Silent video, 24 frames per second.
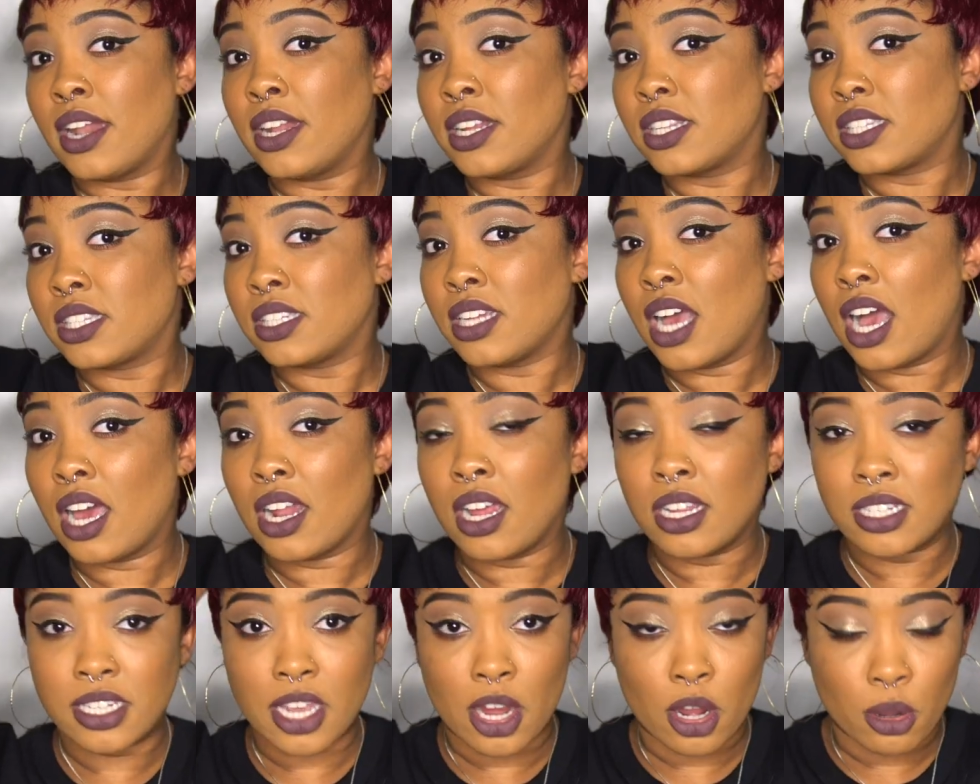And it's
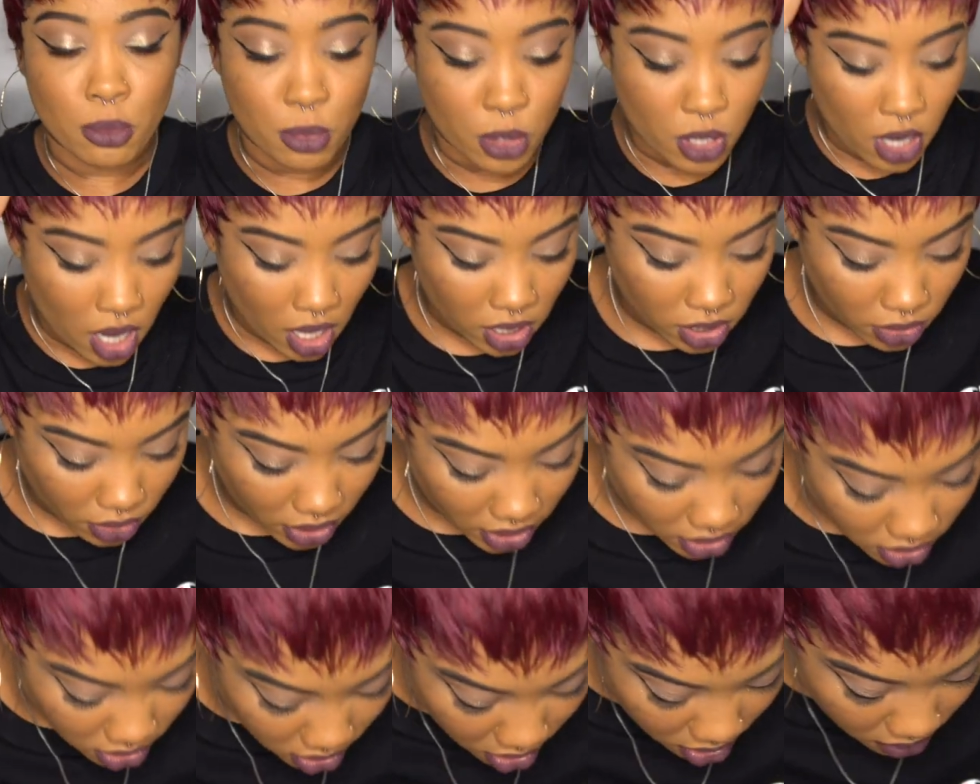not a terrible color.
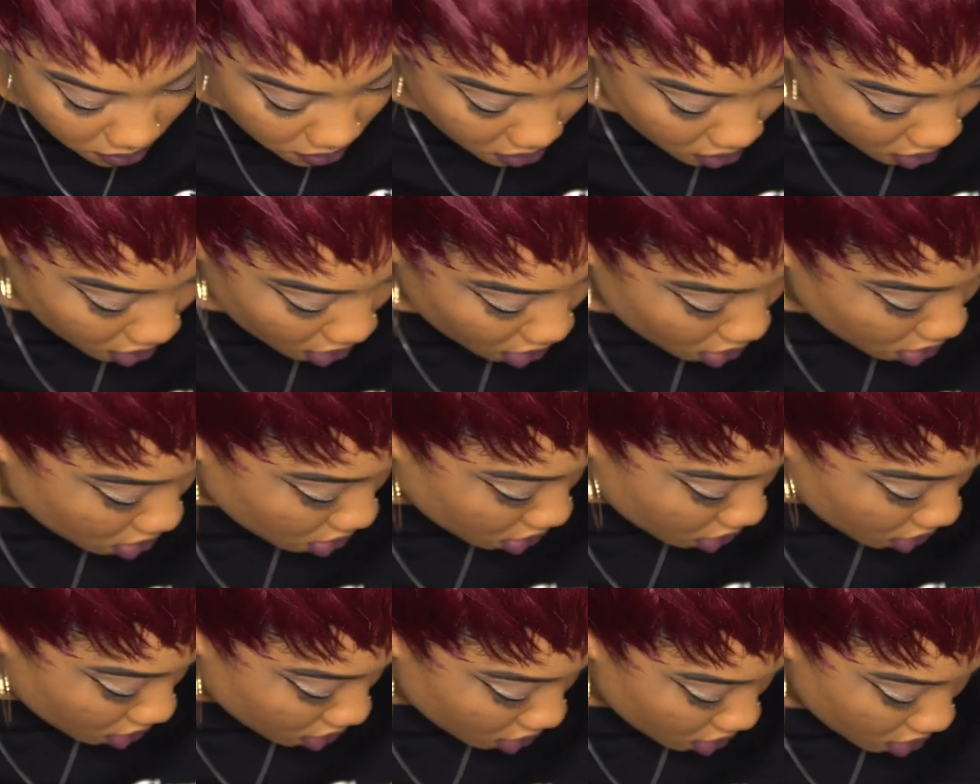I love the
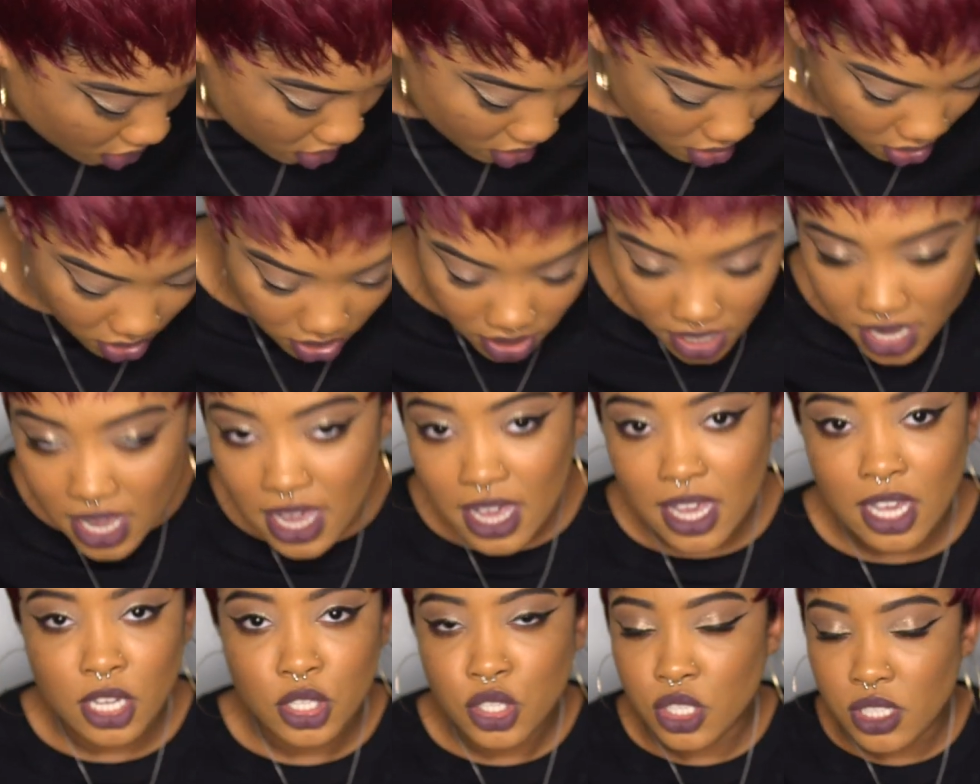color.
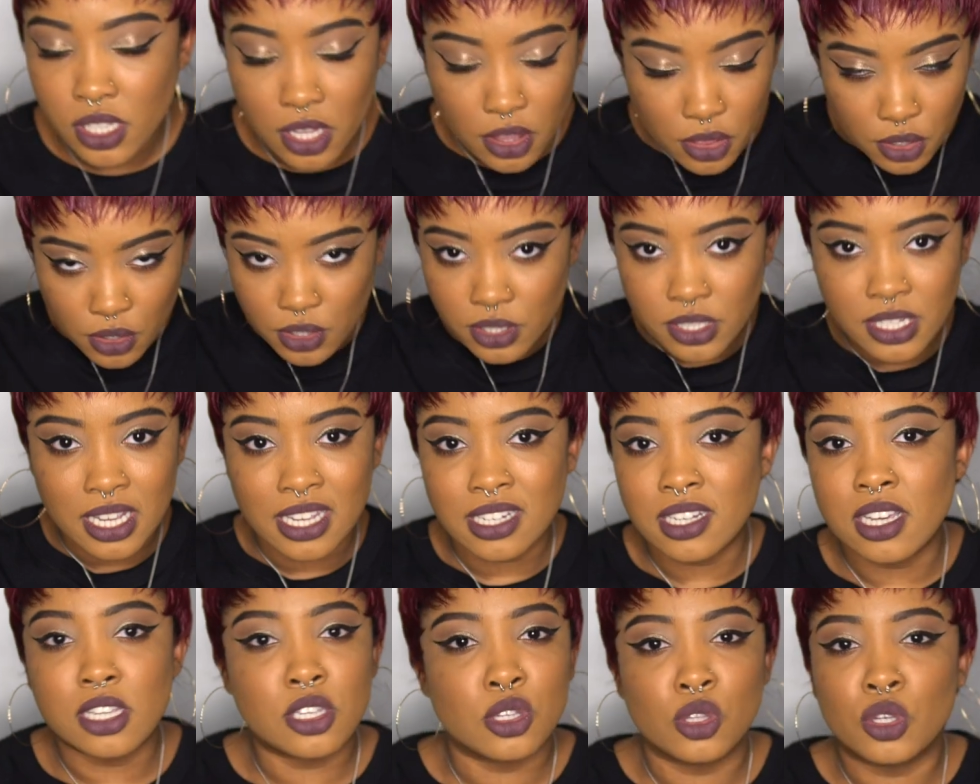It's just that there's,
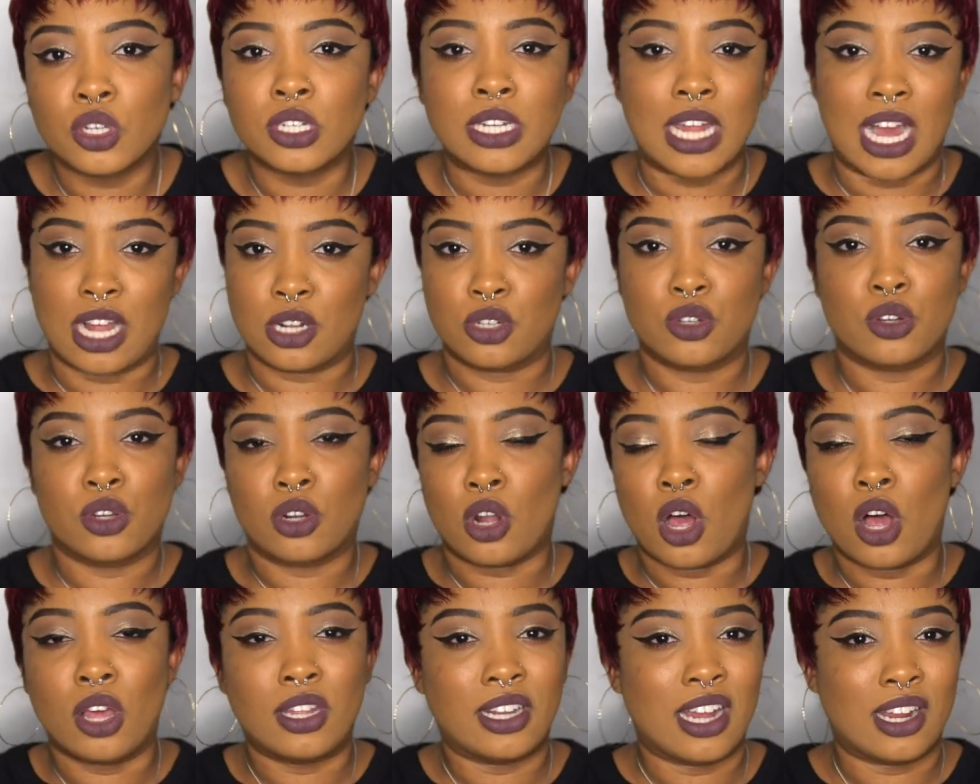it doesn't look
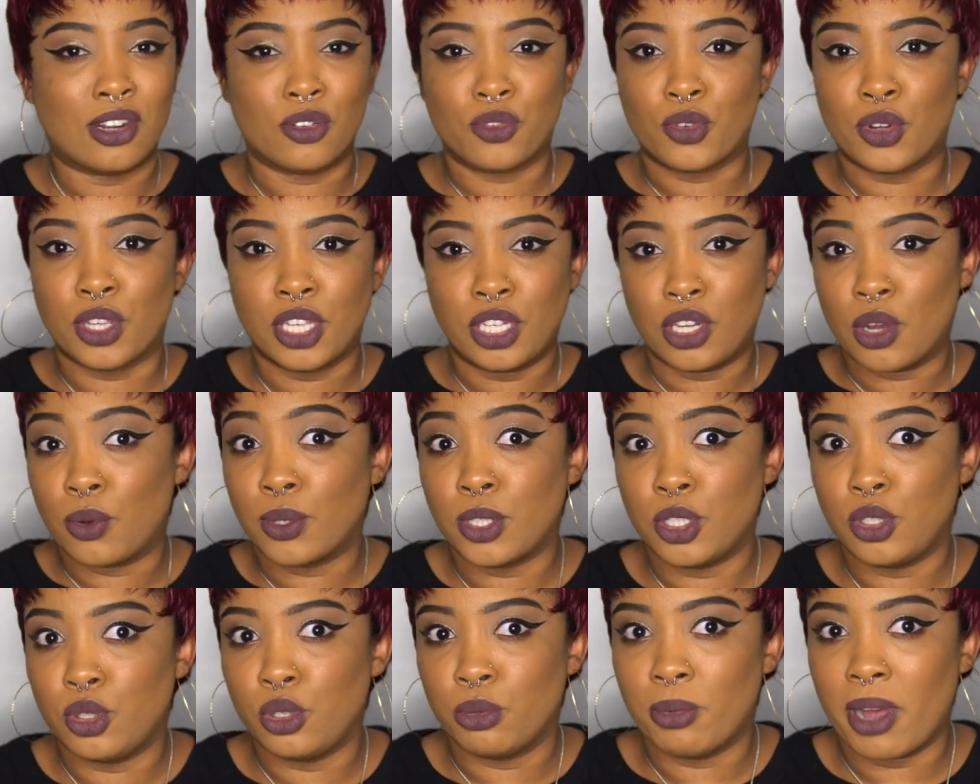natural at all, and I don't really know
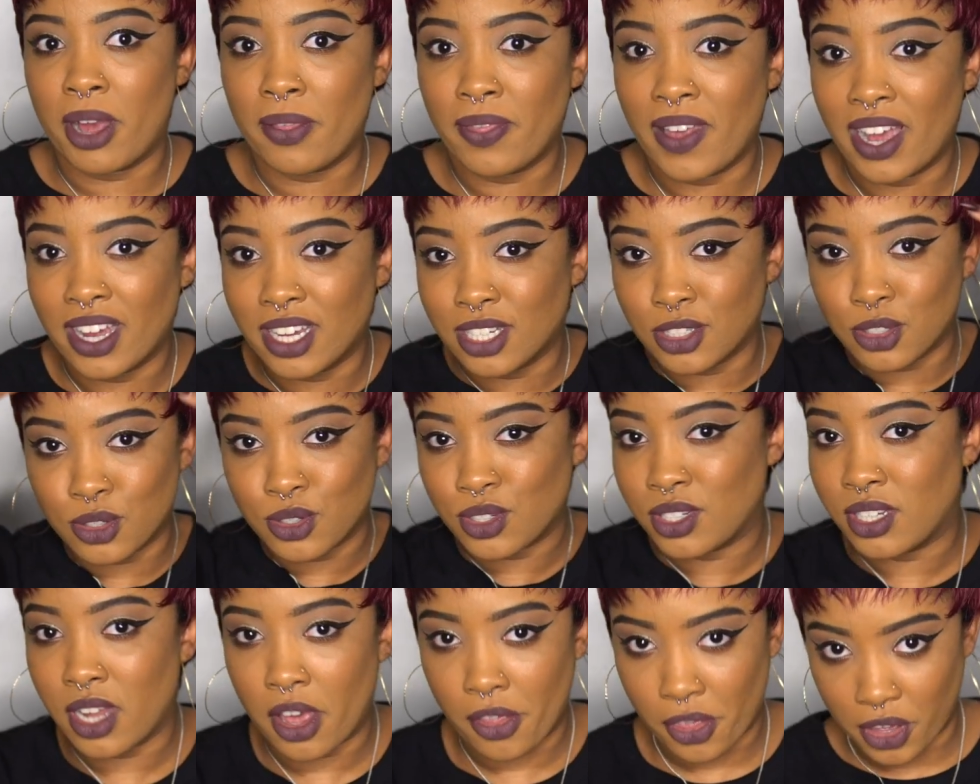what to do about that because
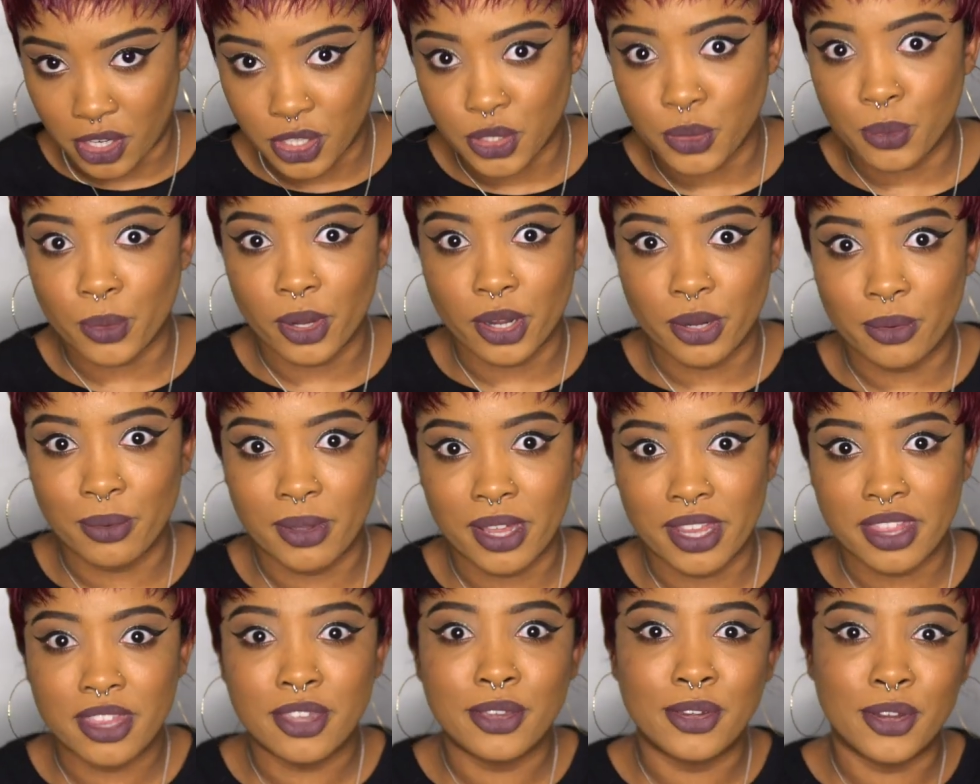there's nothing to work
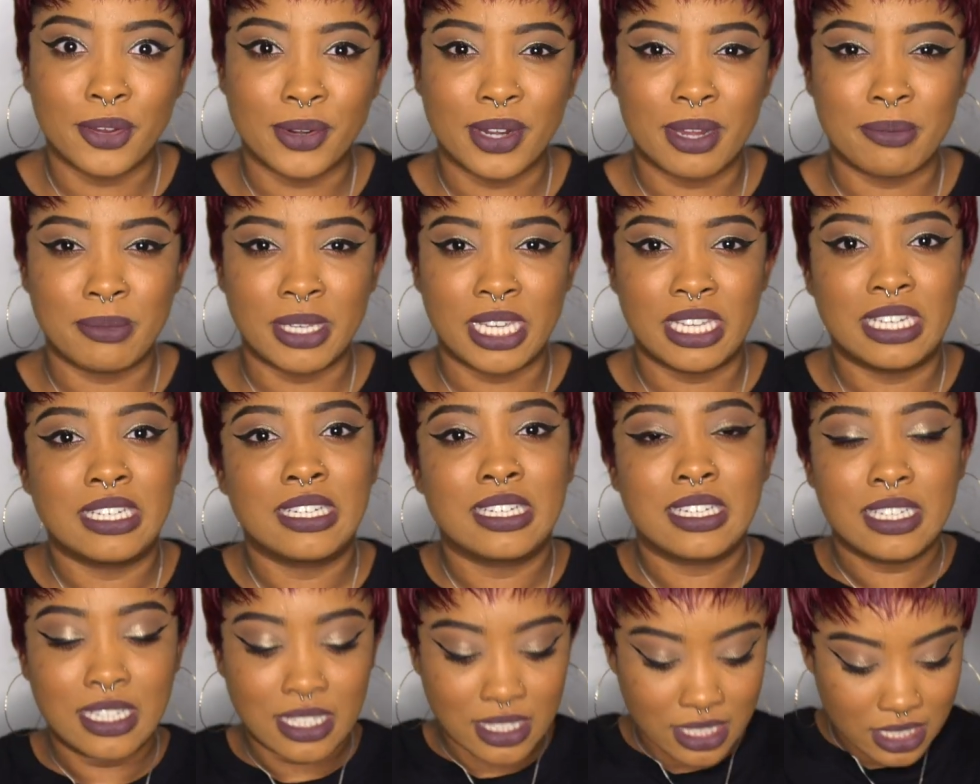with. You know what I mean?
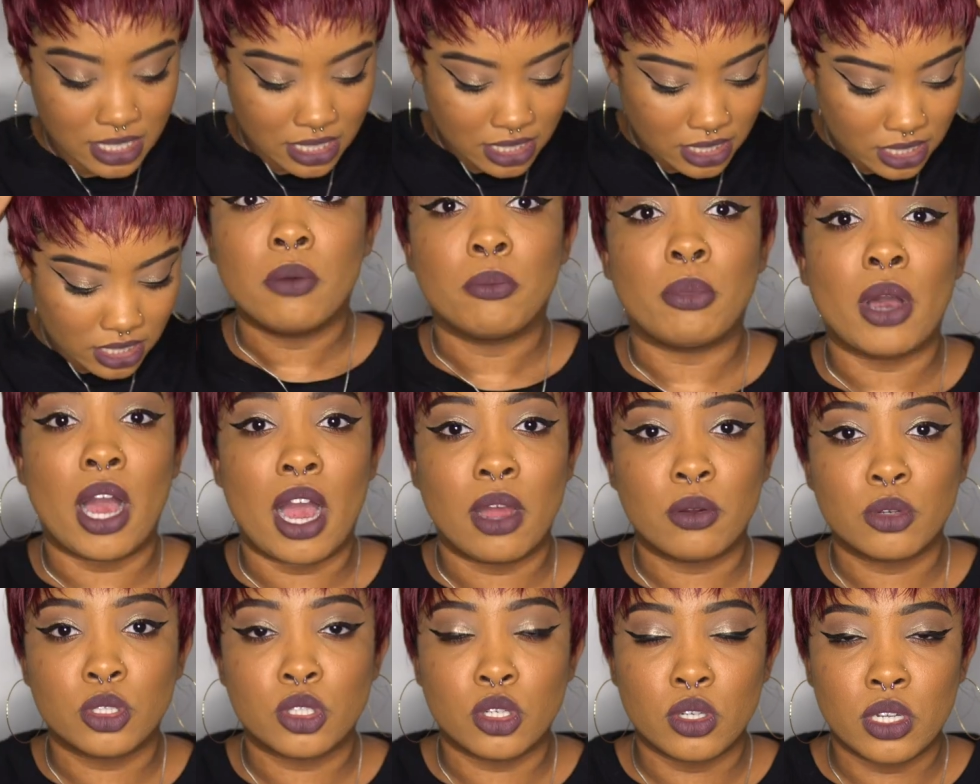
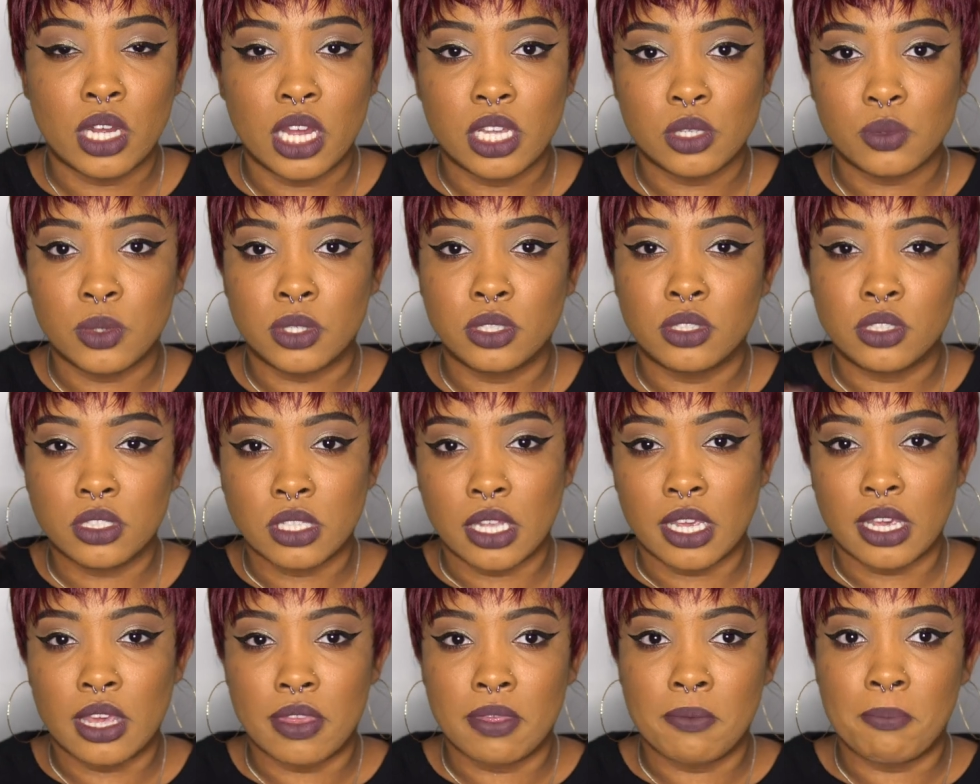But I will show you guys what it
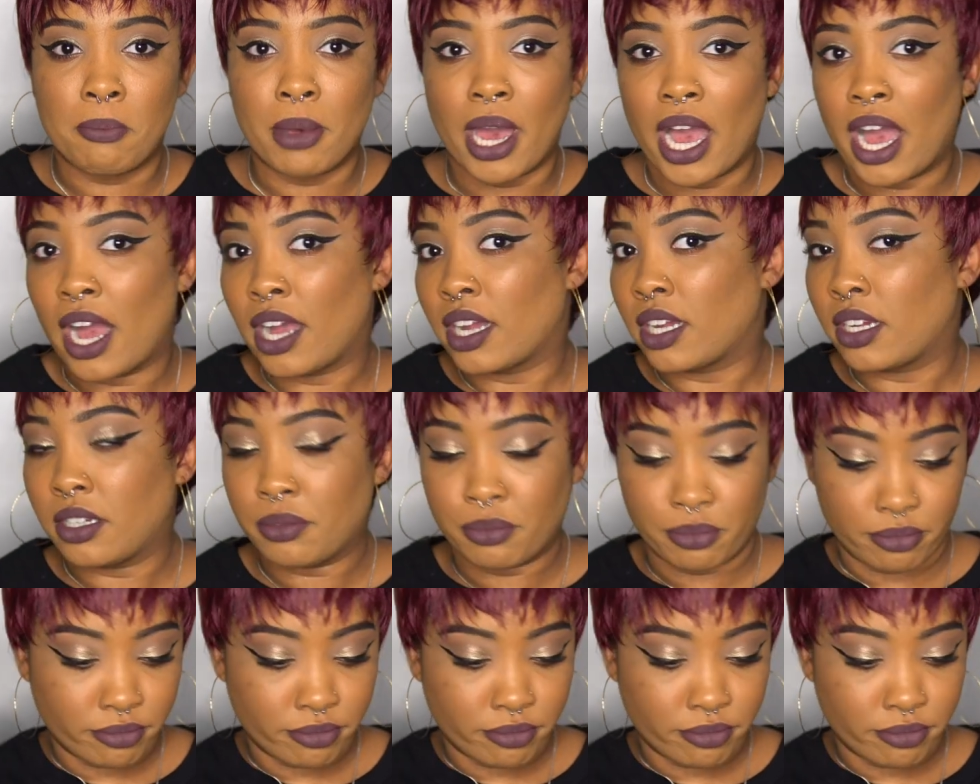looks like in the back.